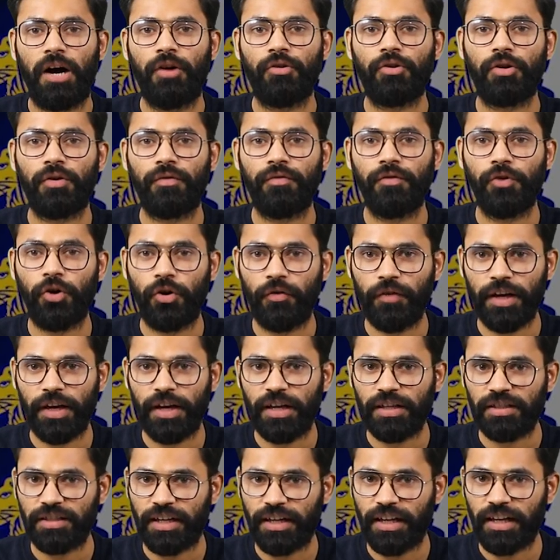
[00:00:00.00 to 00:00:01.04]
Out of
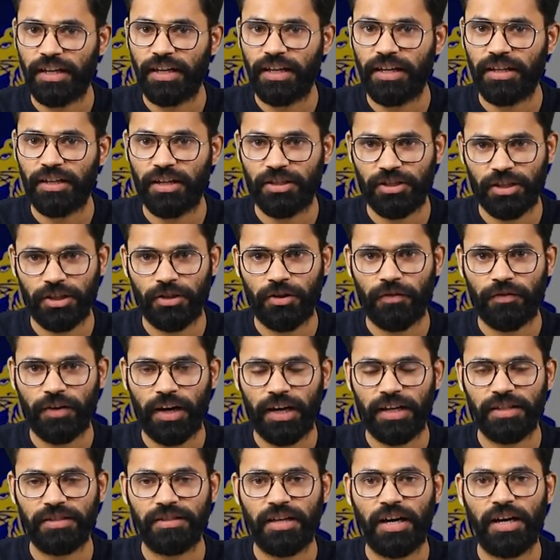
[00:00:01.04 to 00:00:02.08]
nowhere, suddenly the jinn of
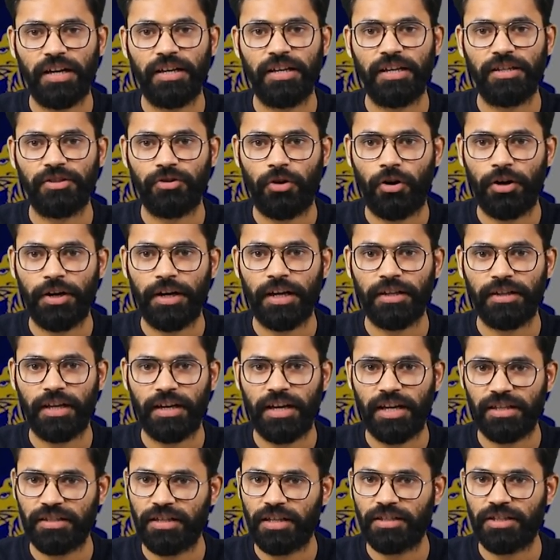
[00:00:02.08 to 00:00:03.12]
Khalistan is haunting the
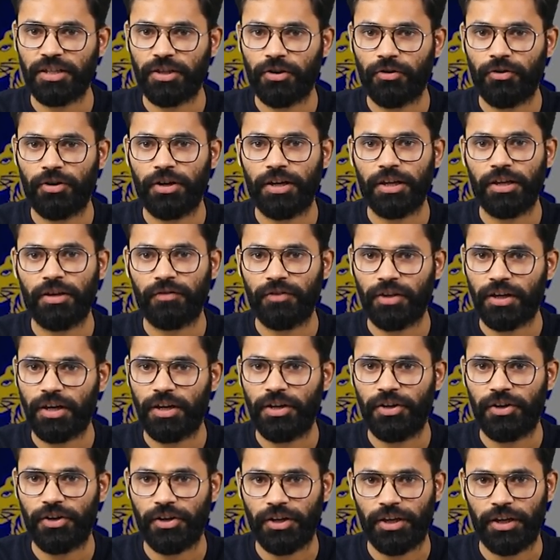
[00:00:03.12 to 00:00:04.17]
national security of the
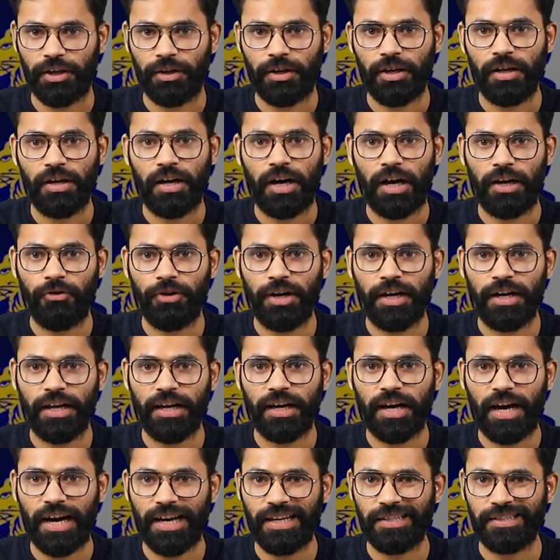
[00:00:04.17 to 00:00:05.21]
country. A
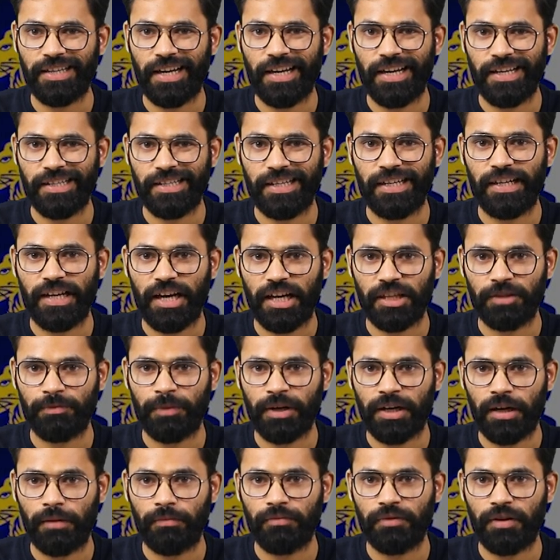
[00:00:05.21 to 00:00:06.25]
lunatic ISI agent has
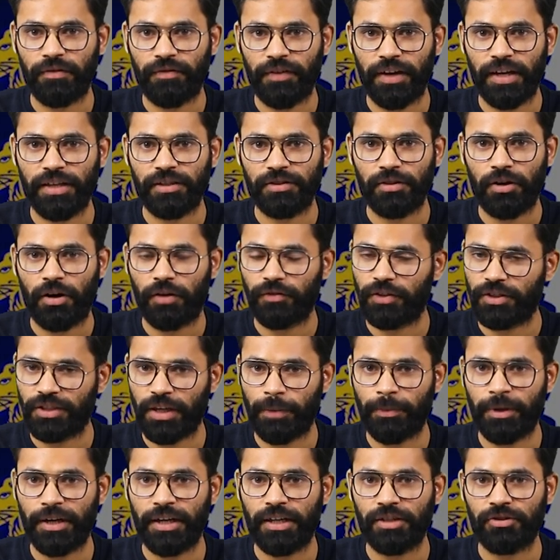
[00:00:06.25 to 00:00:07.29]
become the face of the
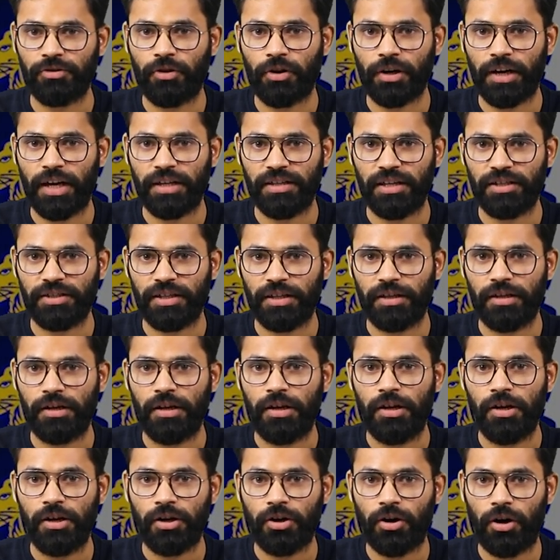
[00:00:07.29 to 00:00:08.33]
separatist organization
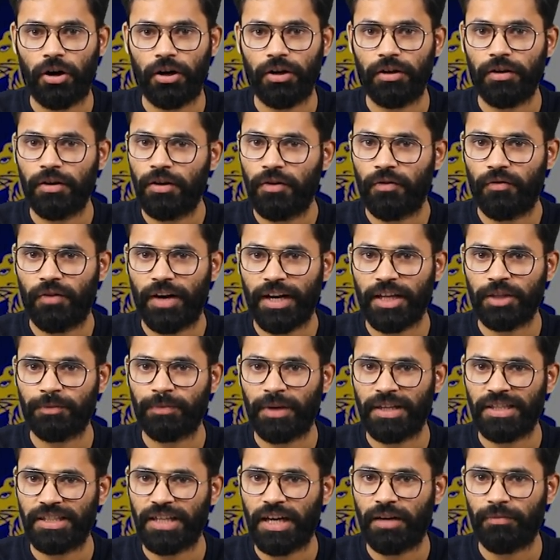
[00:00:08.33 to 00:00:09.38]
called Waris
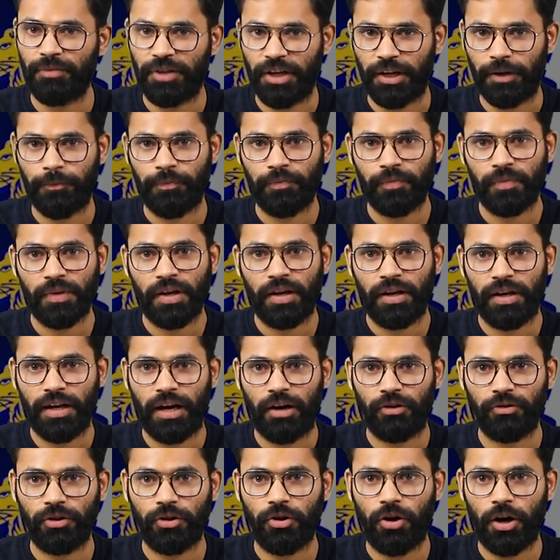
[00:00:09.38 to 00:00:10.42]
Punjab Day.
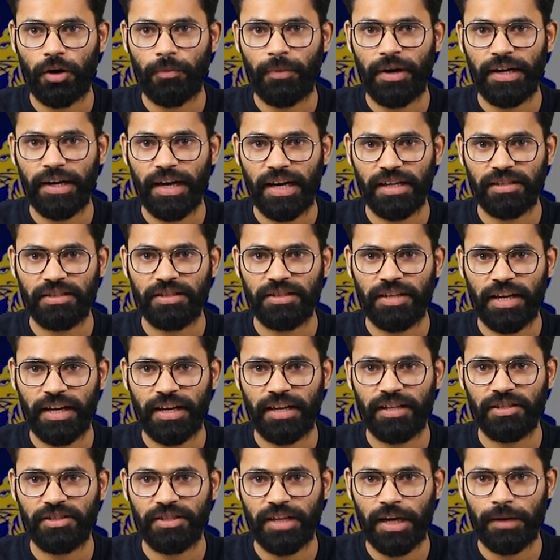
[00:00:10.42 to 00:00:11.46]
Now the government has
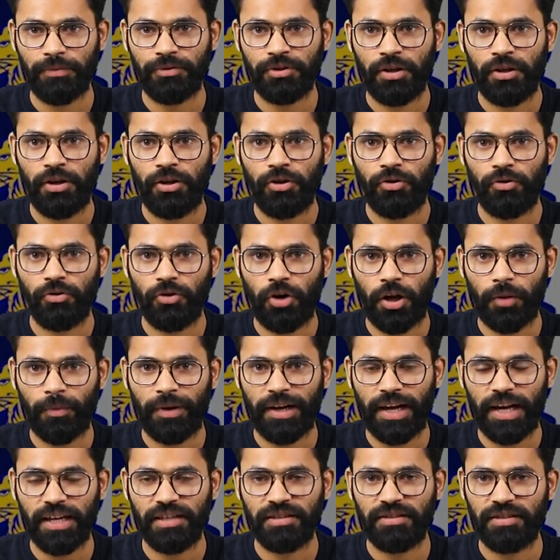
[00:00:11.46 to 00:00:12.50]
taken steps to
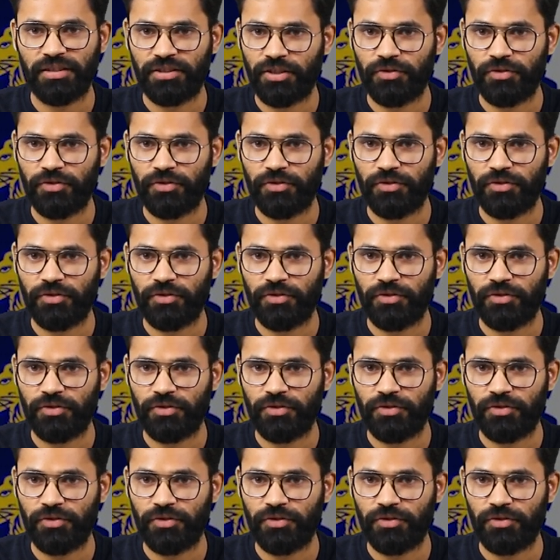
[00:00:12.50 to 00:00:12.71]
normalize the